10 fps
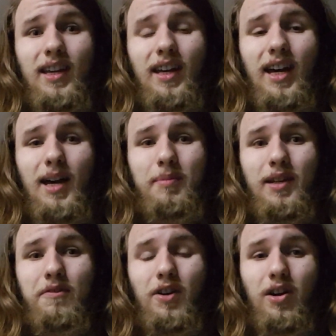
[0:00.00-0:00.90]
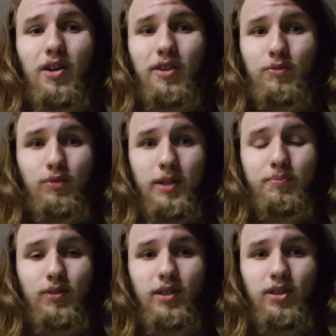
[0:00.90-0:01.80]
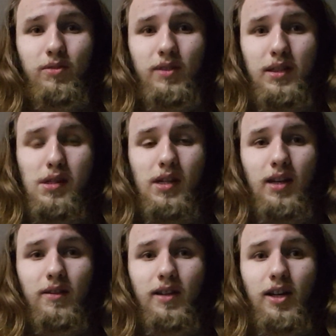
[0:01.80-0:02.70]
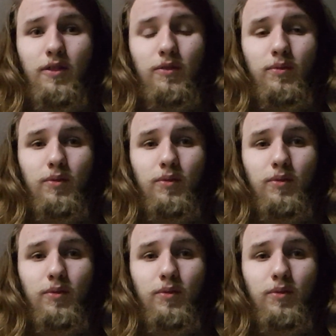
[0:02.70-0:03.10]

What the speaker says: if all the reprint units that are